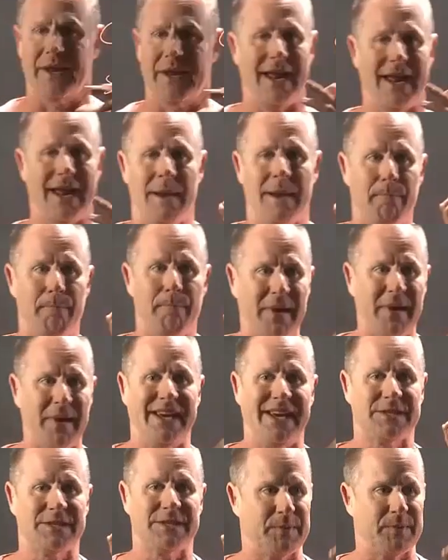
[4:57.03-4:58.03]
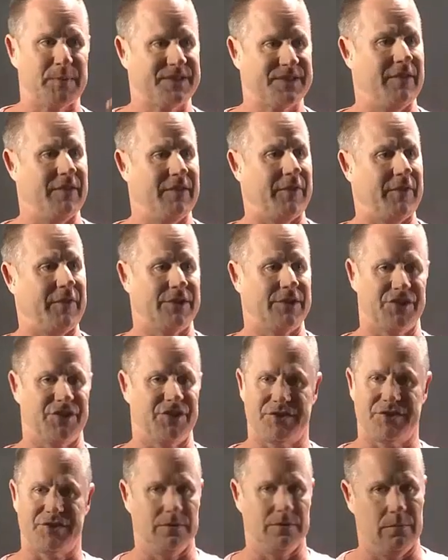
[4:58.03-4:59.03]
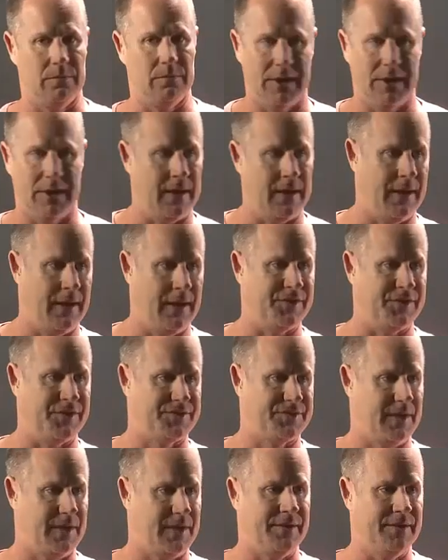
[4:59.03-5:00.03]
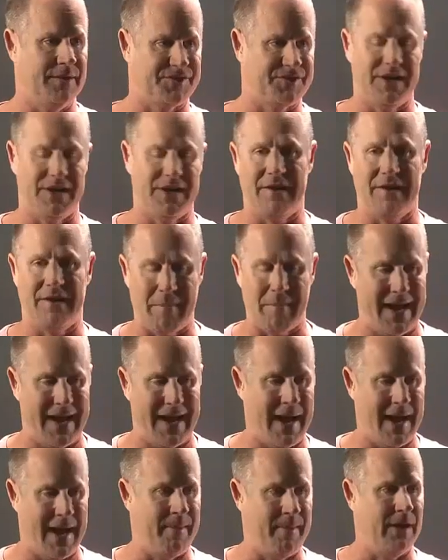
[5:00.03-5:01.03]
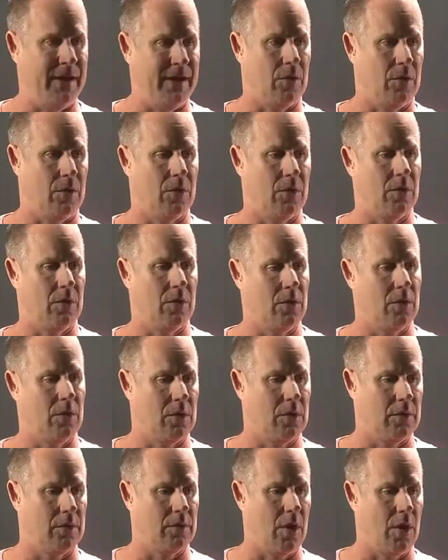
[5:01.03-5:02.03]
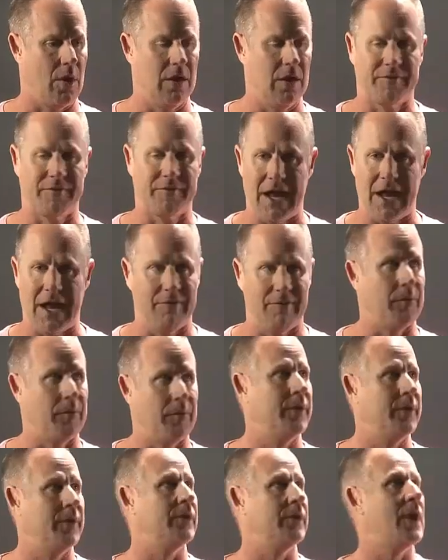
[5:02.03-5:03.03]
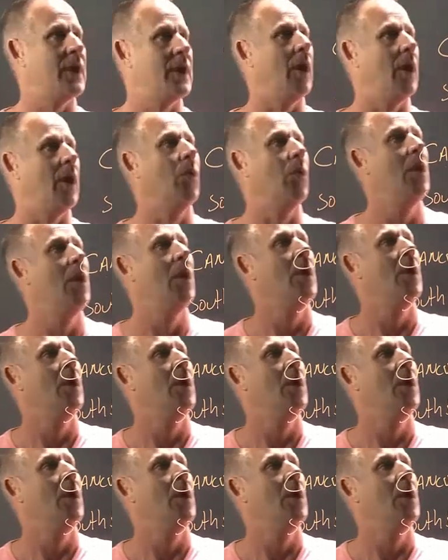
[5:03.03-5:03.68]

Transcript: again, be specific. Just in the city of Miami or all of California? No.